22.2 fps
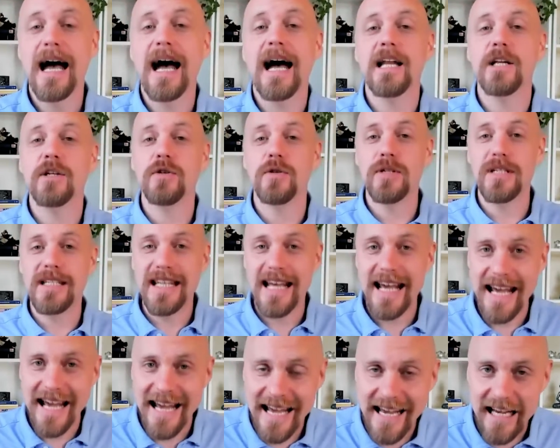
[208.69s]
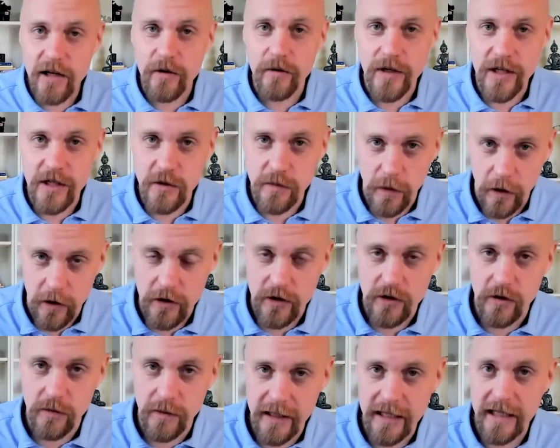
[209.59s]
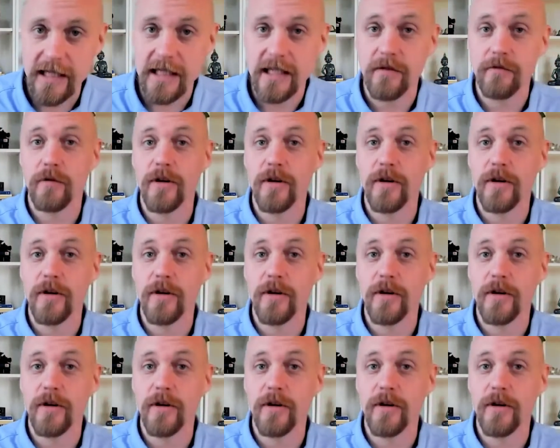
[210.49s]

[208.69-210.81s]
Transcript: and to take responsibility